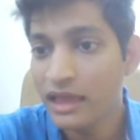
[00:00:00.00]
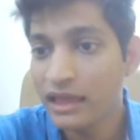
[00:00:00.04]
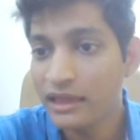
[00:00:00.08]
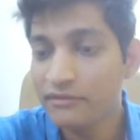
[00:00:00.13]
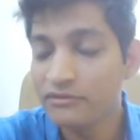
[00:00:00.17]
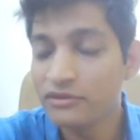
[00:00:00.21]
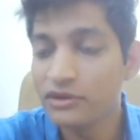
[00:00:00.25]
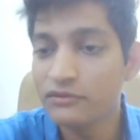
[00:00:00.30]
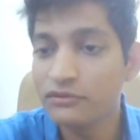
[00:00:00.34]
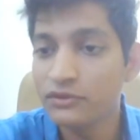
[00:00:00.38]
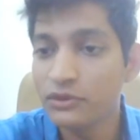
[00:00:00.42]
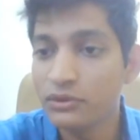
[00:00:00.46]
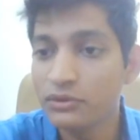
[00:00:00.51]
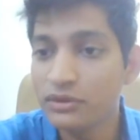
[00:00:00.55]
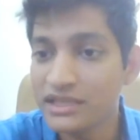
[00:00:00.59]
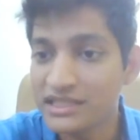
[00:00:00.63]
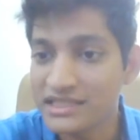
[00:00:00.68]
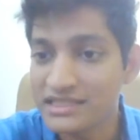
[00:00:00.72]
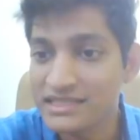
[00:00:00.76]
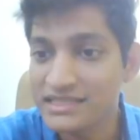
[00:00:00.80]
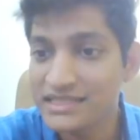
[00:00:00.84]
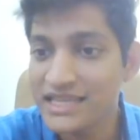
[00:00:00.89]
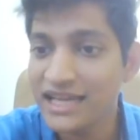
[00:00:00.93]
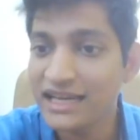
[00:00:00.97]
Even if you do
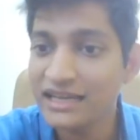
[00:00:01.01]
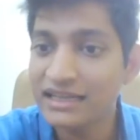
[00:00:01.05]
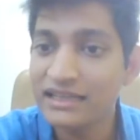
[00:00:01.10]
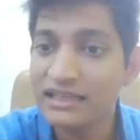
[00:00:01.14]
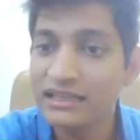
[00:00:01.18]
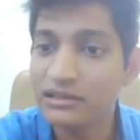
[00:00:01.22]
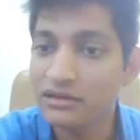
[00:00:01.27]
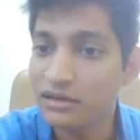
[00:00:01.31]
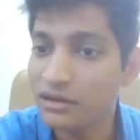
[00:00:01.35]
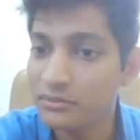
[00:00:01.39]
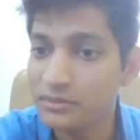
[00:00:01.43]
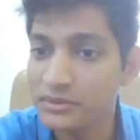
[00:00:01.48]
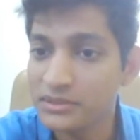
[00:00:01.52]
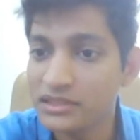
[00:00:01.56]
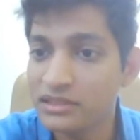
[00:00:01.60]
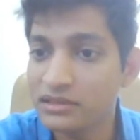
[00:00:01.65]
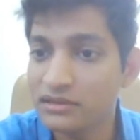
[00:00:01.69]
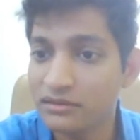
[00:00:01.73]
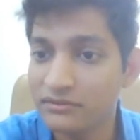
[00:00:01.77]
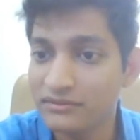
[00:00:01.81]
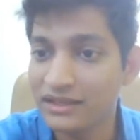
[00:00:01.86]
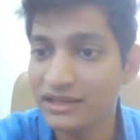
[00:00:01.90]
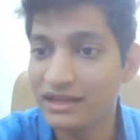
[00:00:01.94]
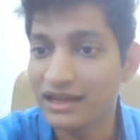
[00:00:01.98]
exactly the
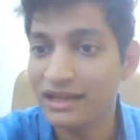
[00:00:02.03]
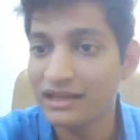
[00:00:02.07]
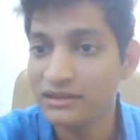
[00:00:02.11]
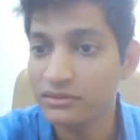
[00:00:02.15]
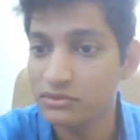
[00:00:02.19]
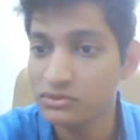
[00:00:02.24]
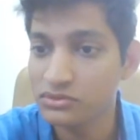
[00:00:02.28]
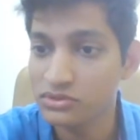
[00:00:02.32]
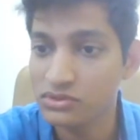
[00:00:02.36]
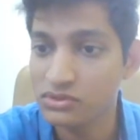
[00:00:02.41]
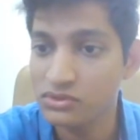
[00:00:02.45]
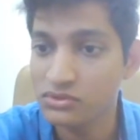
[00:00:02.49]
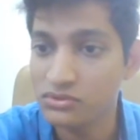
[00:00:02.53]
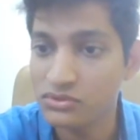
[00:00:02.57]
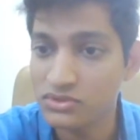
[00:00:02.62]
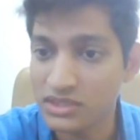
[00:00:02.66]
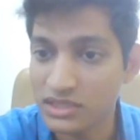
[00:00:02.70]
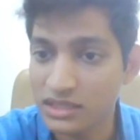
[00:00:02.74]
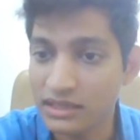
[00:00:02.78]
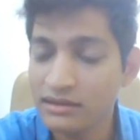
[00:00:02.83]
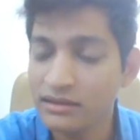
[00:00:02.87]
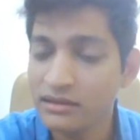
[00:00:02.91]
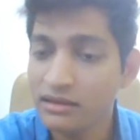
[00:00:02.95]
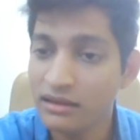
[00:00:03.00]
opposite of the guy who's
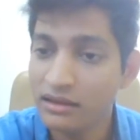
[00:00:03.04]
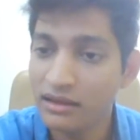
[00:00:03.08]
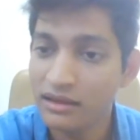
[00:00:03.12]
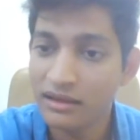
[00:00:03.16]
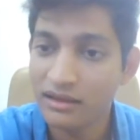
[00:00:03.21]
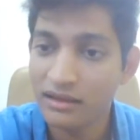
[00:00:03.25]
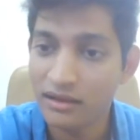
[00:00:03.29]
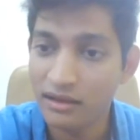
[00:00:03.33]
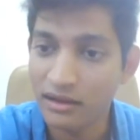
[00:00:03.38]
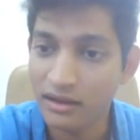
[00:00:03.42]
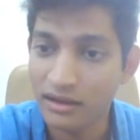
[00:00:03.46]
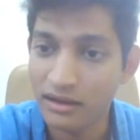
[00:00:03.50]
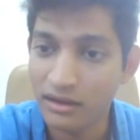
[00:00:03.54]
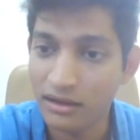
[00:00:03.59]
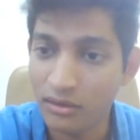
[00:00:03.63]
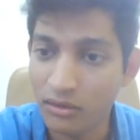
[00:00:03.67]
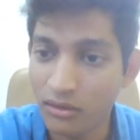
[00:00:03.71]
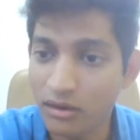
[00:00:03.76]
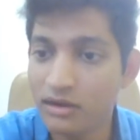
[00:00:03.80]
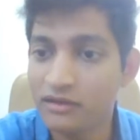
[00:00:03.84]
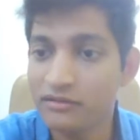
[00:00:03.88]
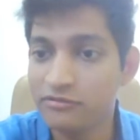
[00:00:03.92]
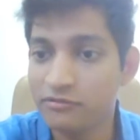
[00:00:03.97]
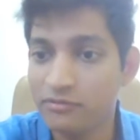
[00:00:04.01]
losing a
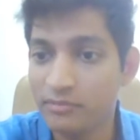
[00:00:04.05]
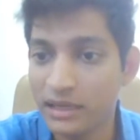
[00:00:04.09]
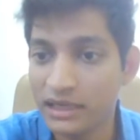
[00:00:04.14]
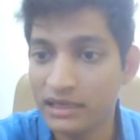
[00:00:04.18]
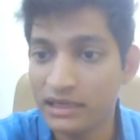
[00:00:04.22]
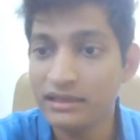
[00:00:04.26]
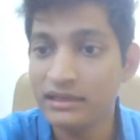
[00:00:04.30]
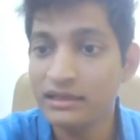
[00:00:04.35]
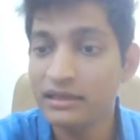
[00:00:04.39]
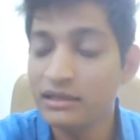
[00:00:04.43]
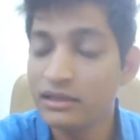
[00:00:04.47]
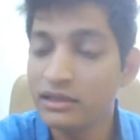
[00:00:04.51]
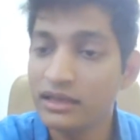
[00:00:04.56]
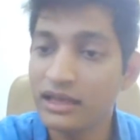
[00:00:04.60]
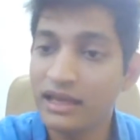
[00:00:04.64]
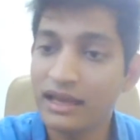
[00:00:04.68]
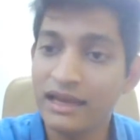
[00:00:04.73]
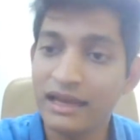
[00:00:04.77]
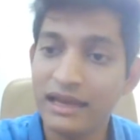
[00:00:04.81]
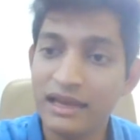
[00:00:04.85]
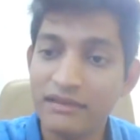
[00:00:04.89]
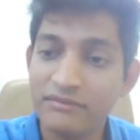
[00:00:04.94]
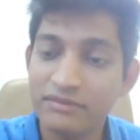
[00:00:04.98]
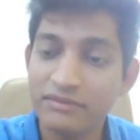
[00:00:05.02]
lot of money,
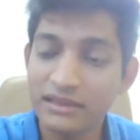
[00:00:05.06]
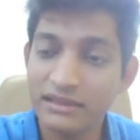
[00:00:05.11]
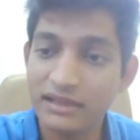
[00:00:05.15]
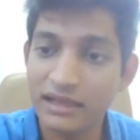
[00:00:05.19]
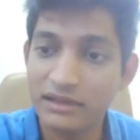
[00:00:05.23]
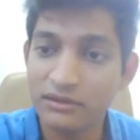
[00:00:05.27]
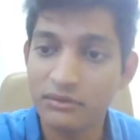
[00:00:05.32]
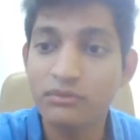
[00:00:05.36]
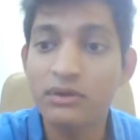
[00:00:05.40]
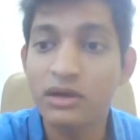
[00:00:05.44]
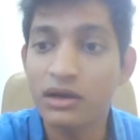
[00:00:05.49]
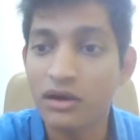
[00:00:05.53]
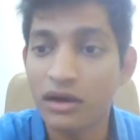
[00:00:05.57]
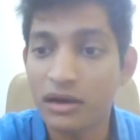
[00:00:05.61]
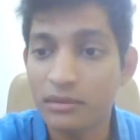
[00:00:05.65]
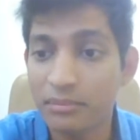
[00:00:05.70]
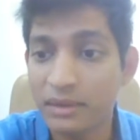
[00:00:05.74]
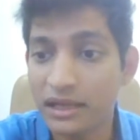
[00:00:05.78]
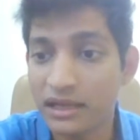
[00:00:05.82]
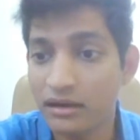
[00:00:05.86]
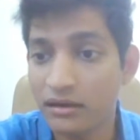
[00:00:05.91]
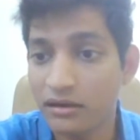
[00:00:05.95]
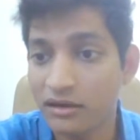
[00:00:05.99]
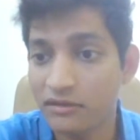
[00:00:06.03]
even then you will not
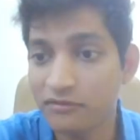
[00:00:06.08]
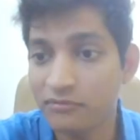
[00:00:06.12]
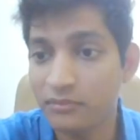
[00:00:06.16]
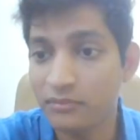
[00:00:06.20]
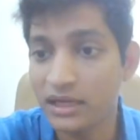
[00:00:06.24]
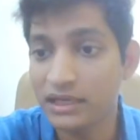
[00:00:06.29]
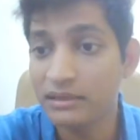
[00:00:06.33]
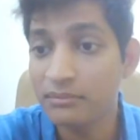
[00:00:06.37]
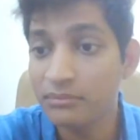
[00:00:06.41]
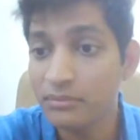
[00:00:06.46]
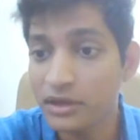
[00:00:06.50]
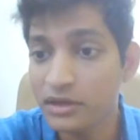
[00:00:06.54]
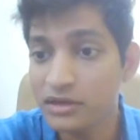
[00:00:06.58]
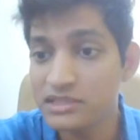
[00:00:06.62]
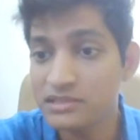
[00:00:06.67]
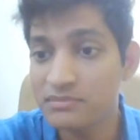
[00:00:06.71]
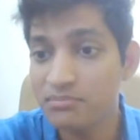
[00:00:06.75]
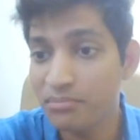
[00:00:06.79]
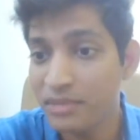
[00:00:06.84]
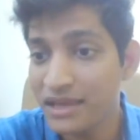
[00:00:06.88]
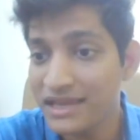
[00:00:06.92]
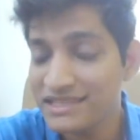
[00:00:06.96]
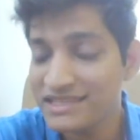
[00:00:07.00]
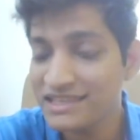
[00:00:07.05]
make a lot of money, because
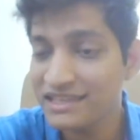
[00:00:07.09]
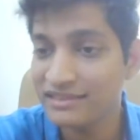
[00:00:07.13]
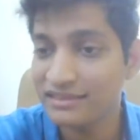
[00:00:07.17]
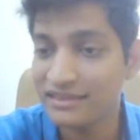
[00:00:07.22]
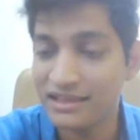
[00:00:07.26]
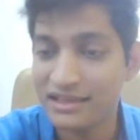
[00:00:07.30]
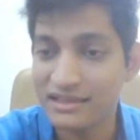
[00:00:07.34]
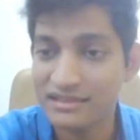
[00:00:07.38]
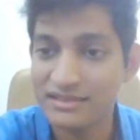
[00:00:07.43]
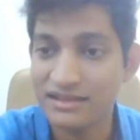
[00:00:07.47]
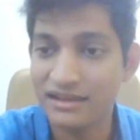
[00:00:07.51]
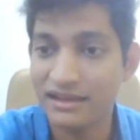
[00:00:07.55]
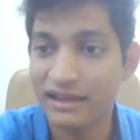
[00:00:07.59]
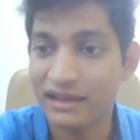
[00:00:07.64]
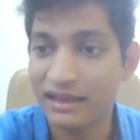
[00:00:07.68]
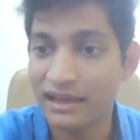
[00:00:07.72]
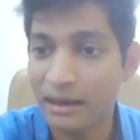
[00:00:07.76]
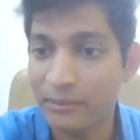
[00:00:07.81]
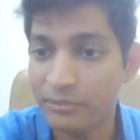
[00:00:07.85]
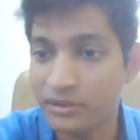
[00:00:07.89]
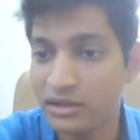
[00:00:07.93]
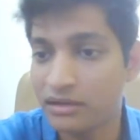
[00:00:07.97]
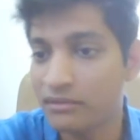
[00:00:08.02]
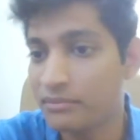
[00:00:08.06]
basic things like
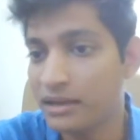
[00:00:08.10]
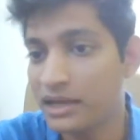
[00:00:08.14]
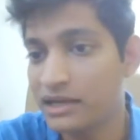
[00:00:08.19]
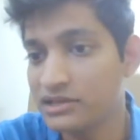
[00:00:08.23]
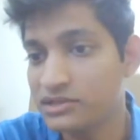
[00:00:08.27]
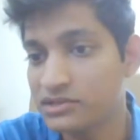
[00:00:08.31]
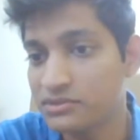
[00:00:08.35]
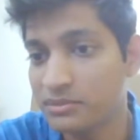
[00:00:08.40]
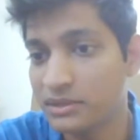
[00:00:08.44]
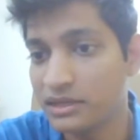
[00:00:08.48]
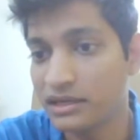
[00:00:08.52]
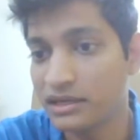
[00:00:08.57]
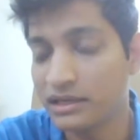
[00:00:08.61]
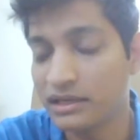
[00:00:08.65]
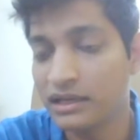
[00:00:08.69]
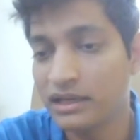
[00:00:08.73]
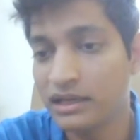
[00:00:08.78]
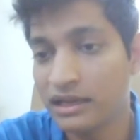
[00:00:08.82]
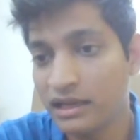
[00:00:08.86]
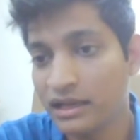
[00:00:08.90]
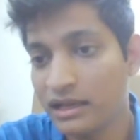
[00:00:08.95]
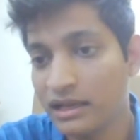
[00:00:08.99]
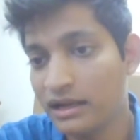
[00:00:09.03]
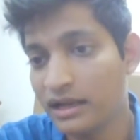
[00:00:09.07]
capital management,
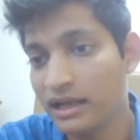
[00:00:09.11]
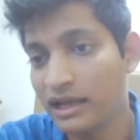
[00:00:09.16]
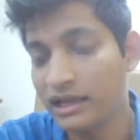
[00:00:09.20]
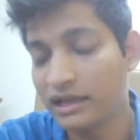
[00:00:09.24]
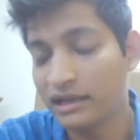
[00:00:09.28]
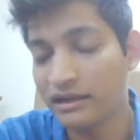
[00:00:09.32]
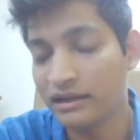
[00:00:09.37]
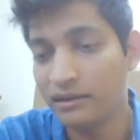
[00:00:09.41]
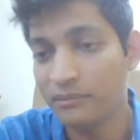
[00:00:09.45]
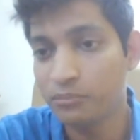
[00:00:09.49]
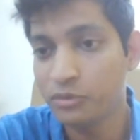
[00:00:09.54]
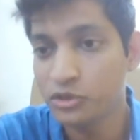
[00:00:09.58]
like